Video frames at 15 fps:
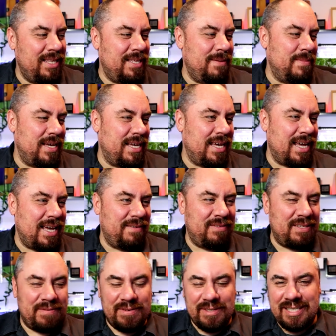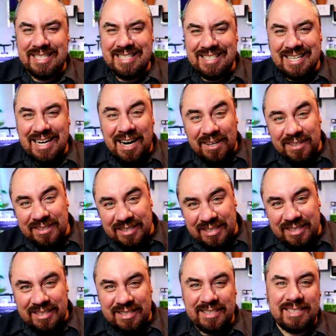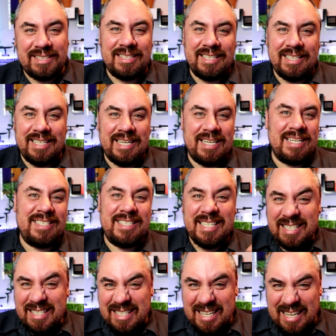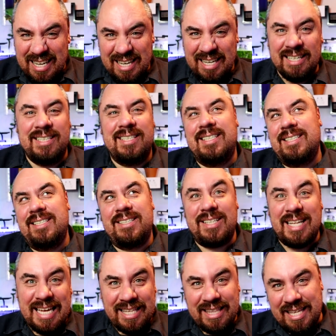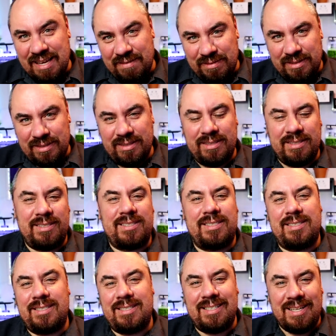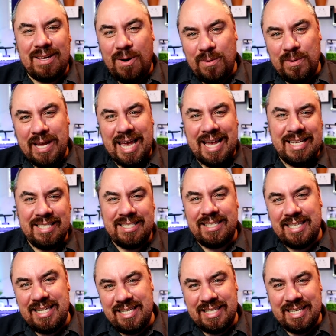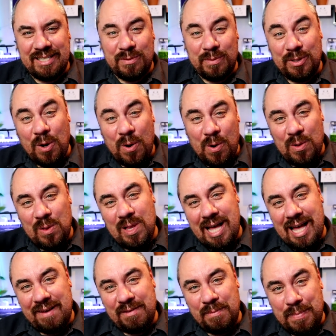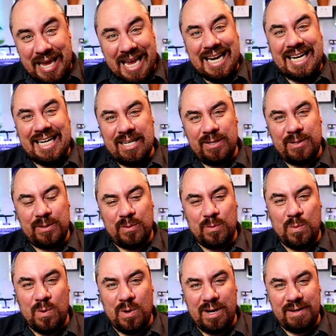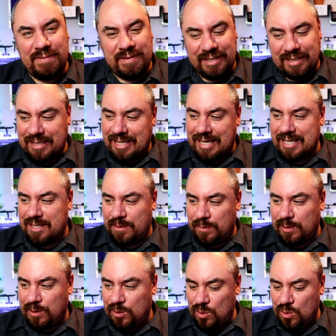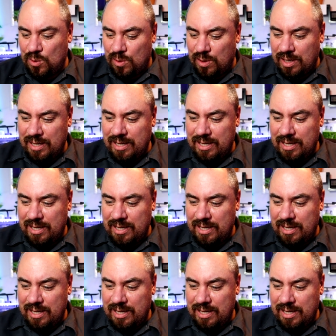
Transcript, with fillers: They might have differences in hardness, uh, acidity, light levels, all kinds of these things which all have a bearing on what a fertilizer will do.